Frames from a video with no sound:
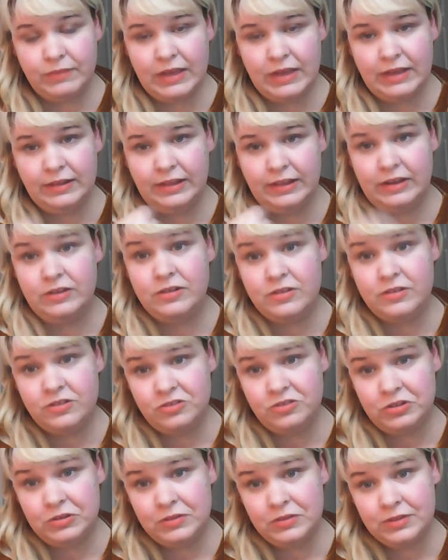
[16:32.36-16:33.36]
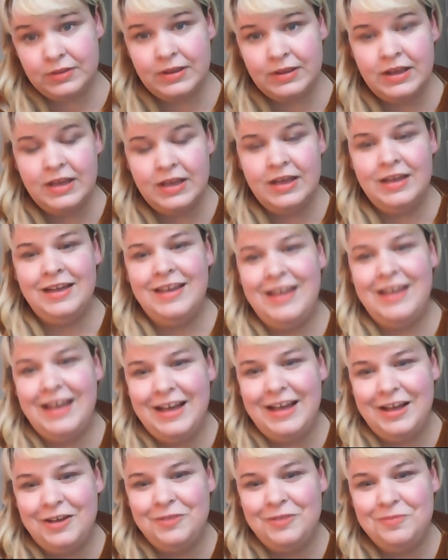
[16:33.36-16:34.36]
Lindner's shoes.
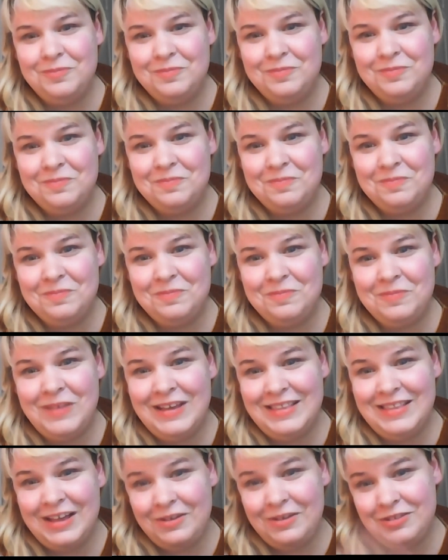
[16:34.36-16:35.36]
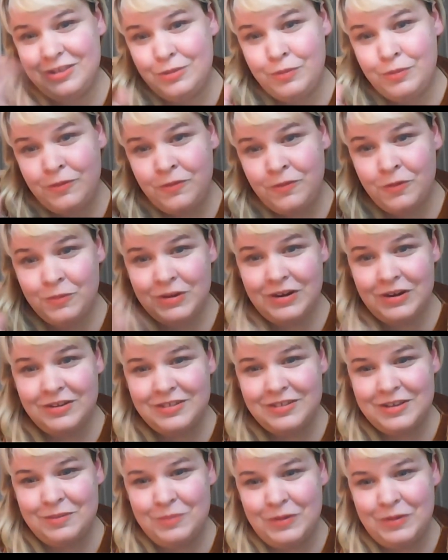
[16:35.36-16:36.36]
And that was the performing arts
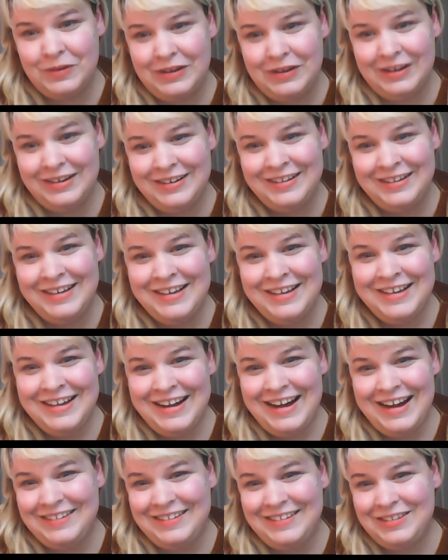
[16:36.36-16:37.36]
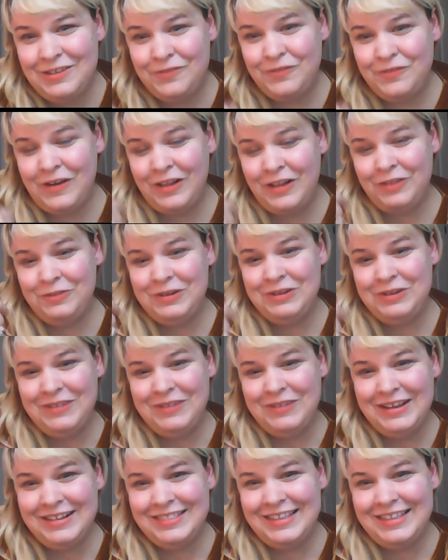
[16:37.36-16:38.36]
component. And the following
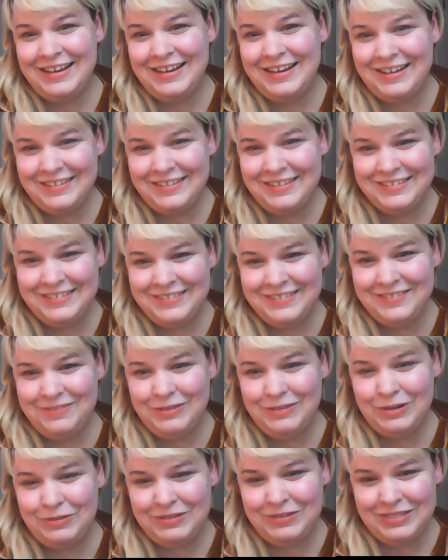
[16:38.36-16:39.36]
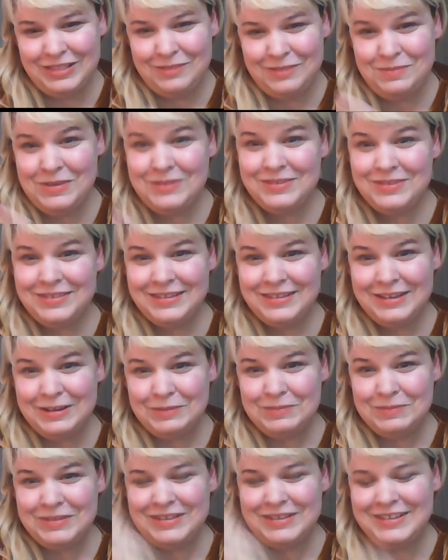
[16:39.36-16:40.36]
week, they got to work with the museum.
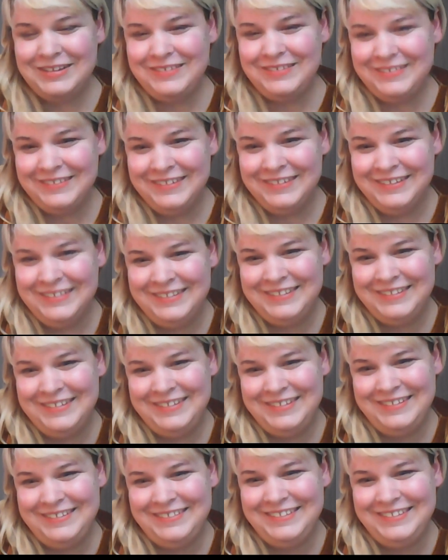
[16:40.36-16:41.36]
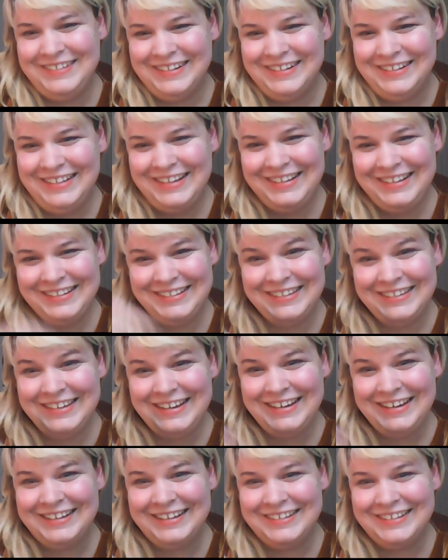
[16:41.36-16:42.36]
So we'll let
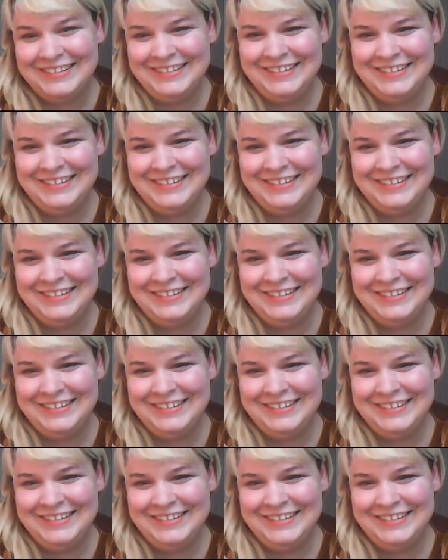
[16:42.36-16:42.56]
Leah.